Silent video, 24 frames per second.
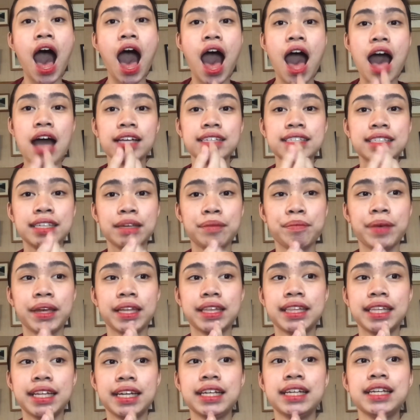
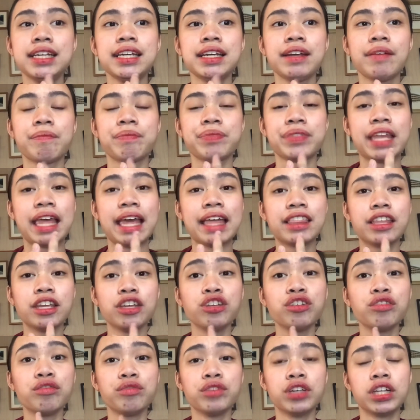symmetry and the
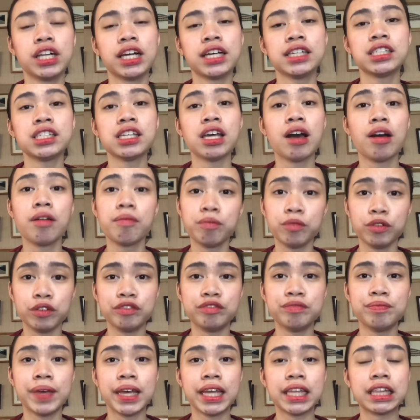uvulus
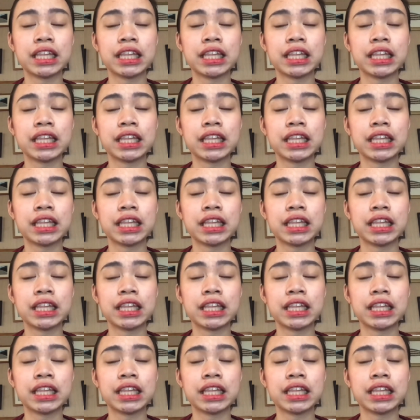movement.